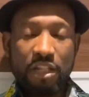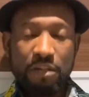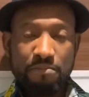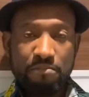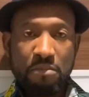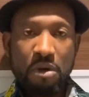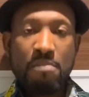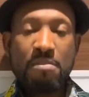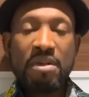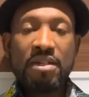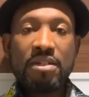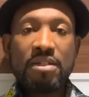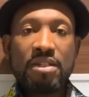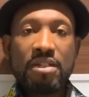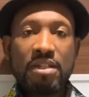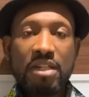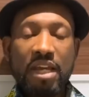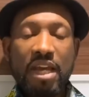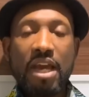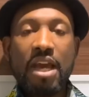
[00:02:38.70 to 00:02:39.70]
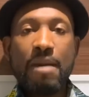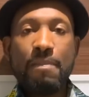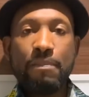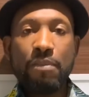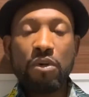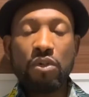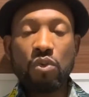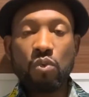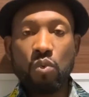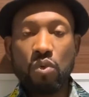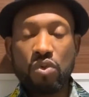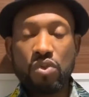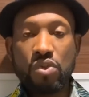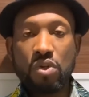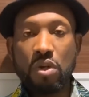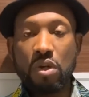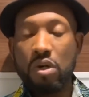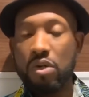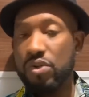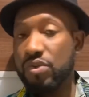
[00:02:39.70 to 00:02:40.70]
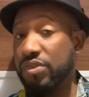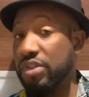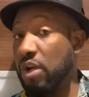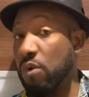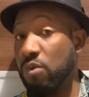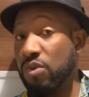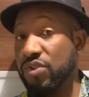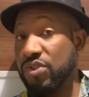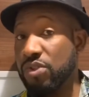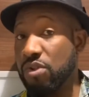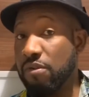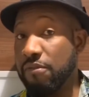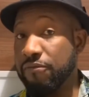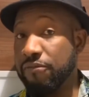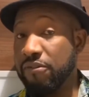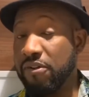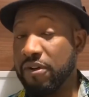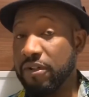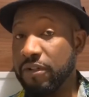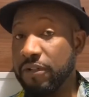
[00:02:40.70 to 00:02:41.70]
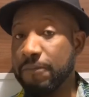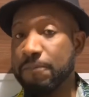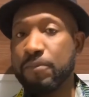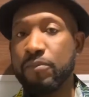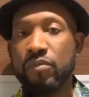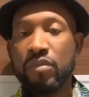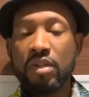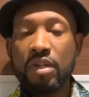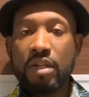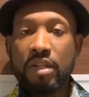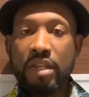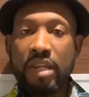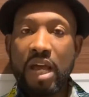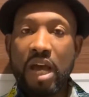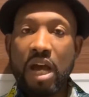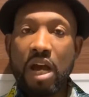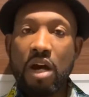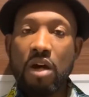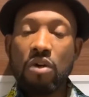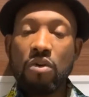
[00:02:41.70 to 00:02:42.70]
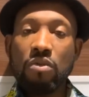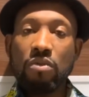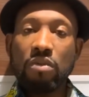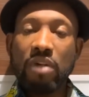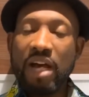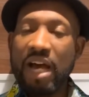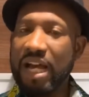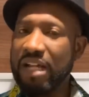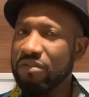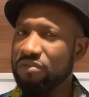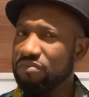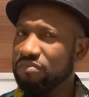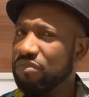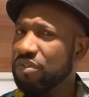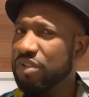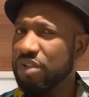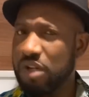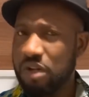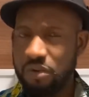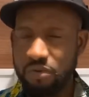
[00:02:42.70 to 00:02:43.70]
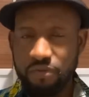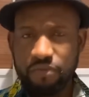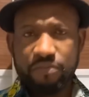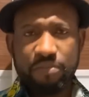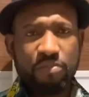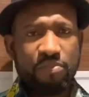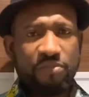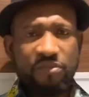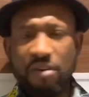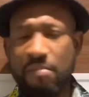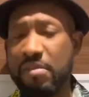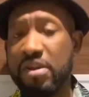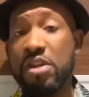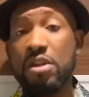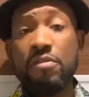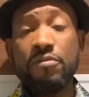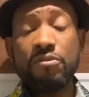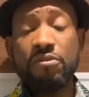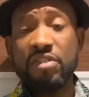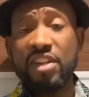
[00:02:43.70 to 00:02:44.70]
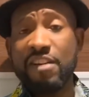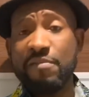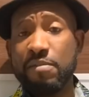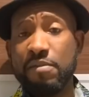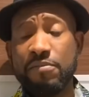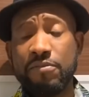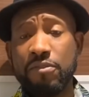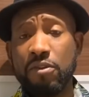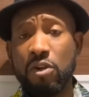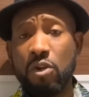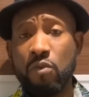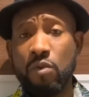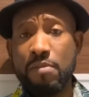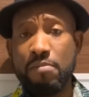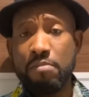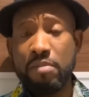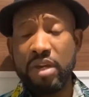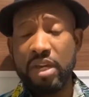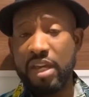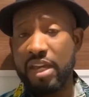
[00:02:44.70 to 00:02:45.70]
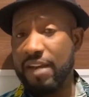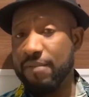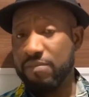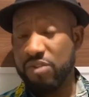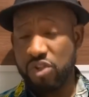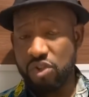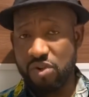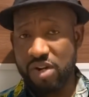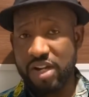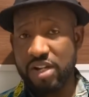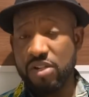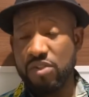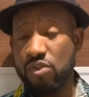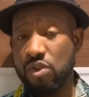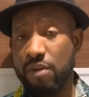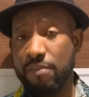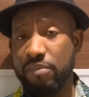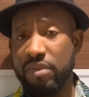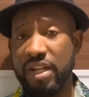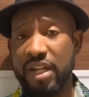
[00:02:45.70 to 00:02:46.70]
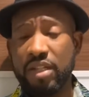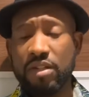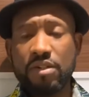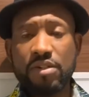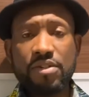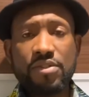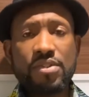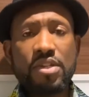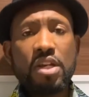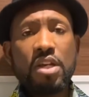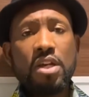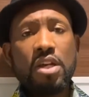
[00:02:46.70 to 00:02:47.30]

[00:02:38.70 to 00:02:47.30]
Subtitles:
moment the airport was closed, there was no fund. Now, and for many of you that have been following me, have been trying to update us,